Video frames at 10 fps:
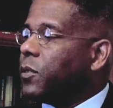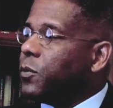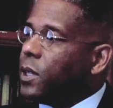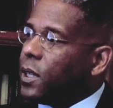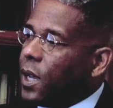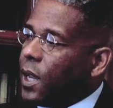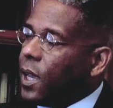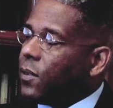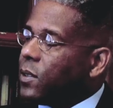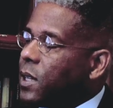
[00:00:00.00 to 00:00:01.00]
and we did not
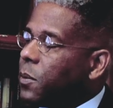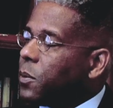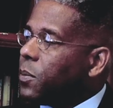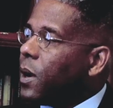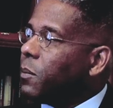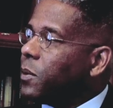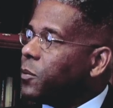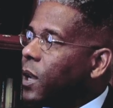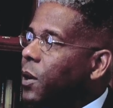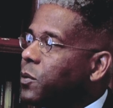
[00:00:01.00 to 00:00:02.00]
have the type of problem
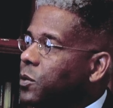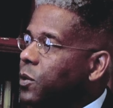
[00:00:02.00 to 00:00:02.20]
when I was